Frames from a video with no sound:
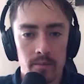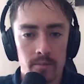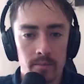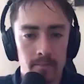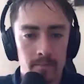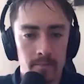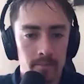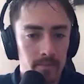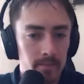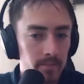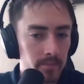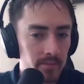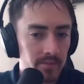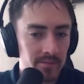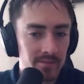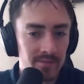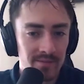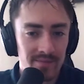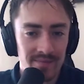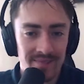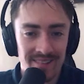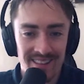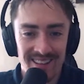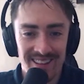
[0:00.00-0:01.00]
turn your
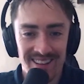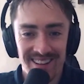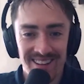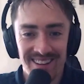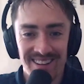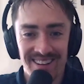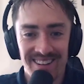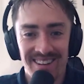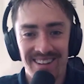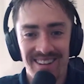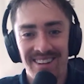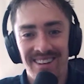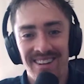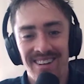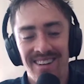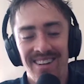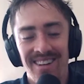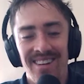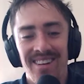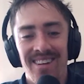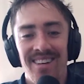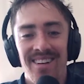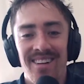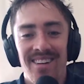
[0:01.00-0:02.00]
music off, do
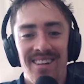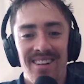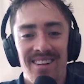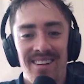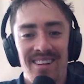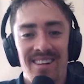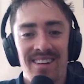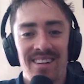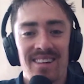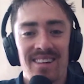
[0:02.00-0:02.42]
everything, and